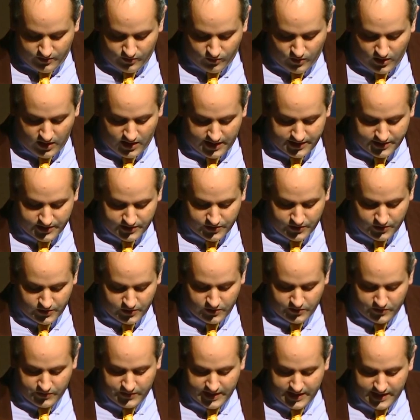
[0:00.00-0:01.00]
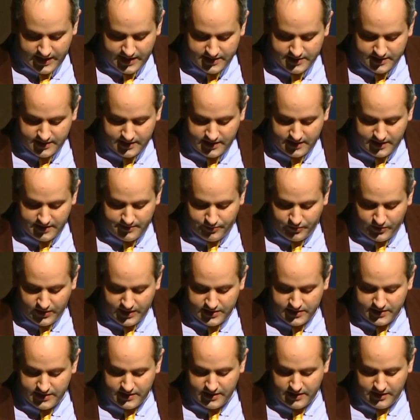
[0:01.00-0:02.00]
Ron served as the
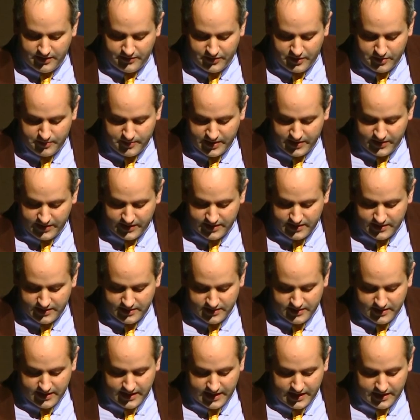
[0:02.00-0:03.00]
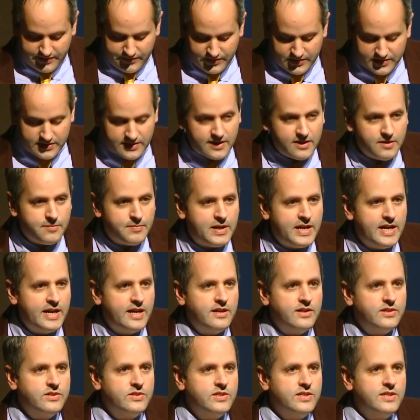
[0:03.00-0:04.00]
president of the American Society for Cell
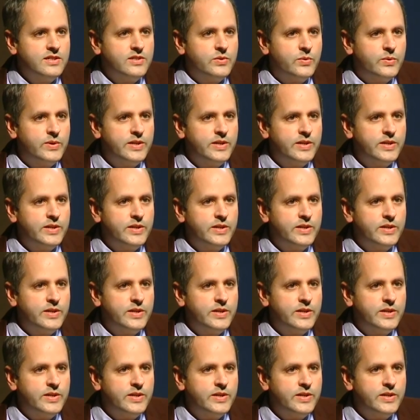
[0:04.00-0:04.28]
Biology in